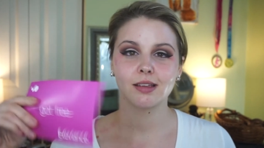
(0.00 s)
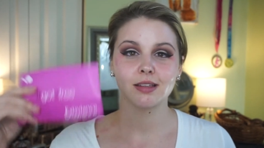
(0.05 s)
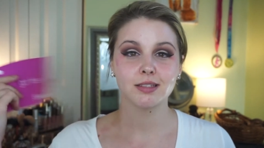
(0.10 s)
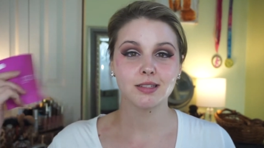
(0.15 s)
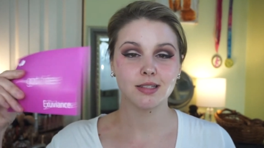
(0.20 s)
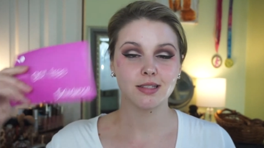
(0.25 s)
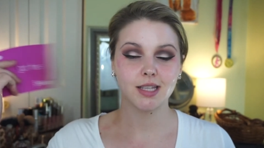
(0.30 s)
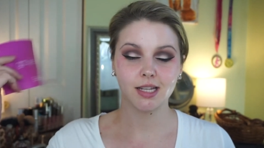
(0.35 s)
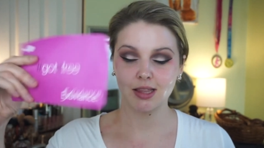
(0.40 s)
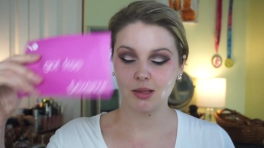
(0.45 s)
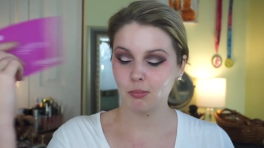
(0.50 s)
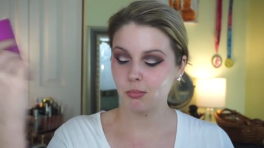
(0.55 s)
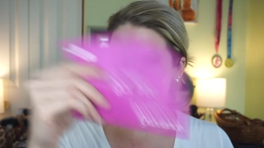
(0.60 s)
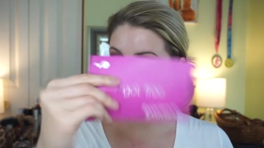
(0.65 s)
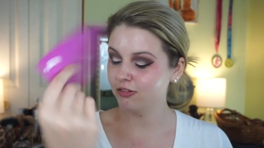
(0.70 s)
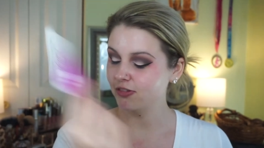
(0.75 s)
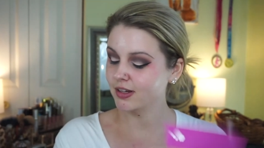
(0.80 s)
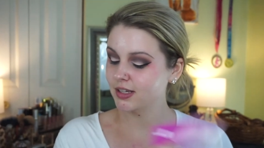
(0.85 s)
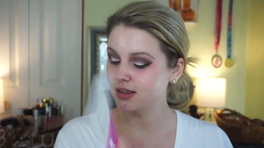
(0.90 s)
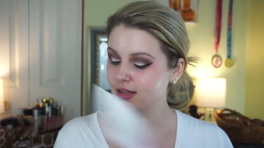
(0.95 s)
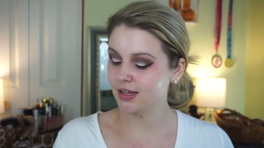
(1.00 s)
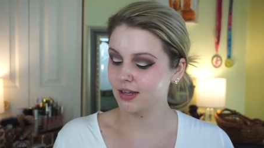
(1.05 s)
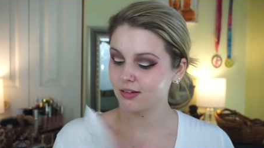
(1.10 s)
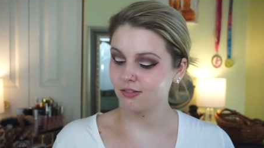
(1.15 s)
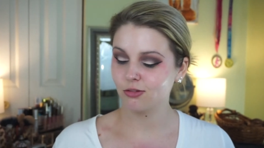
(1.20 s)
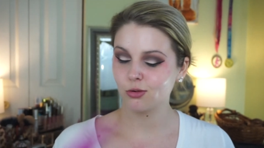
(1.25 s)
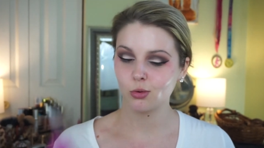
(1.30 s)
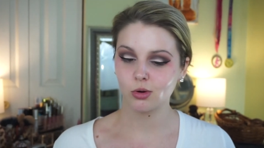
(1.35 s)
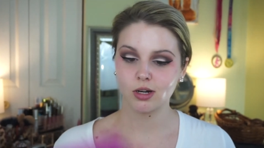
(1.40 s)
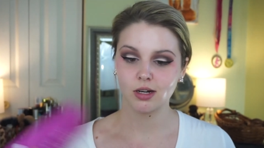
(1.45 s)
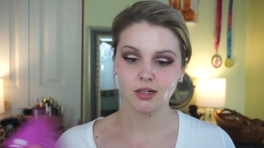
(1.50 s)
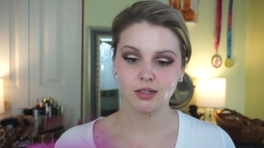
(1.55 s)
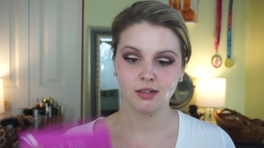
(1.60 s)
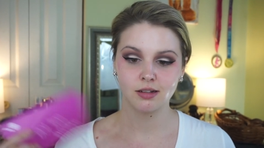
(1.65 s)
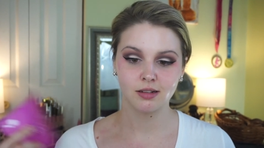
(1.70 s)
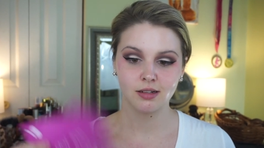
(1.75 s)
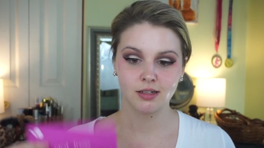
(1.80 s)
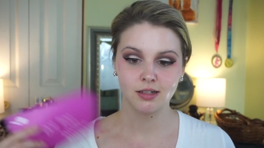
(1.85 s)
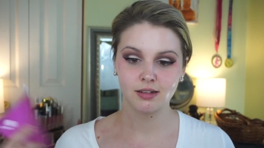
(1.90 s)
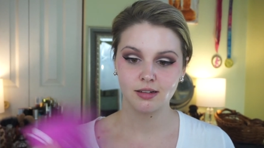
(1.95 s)
This is like the perfect thing for
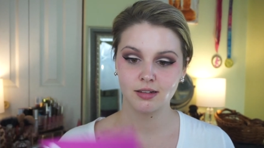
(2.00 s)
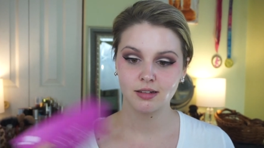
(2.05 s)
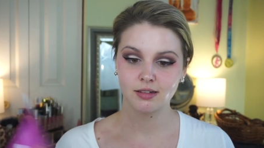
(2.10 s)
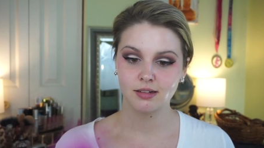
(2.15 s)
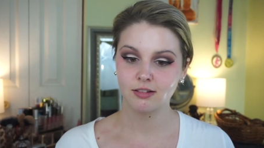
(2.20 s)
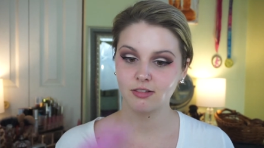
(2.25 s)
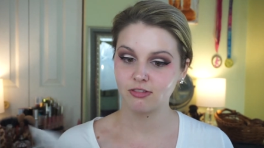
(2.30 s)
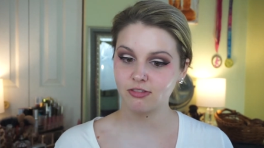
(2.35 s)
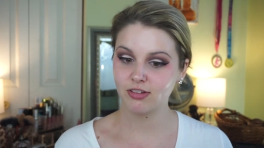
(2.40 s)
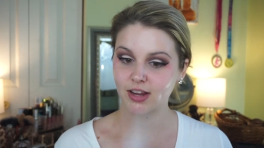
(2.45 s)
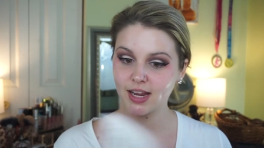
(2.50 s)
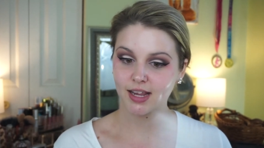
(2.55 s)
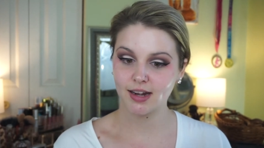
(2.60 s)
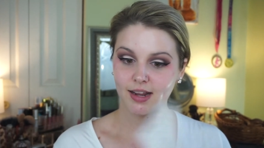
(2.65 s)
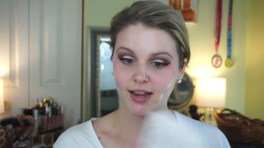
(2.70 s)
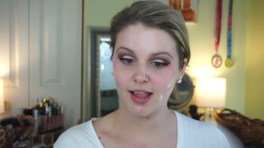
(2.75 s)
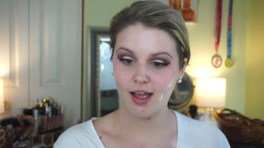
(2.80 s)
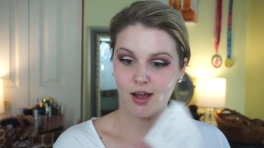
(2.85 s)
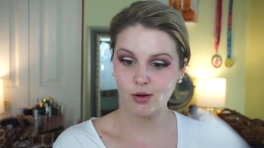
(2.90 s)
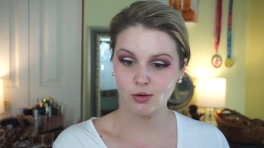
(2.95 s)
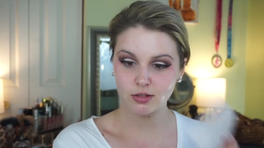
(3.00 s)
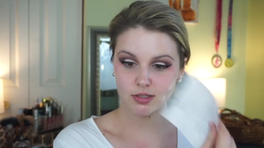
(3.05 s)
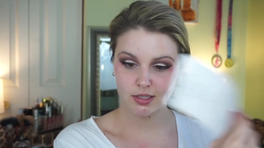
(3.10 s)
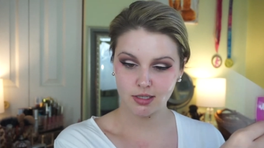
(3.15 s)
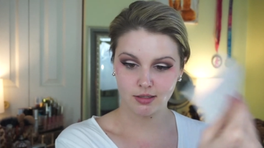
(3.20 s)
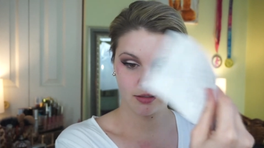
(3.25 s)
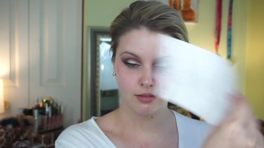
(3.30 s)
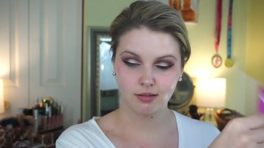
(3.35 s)
fanning out.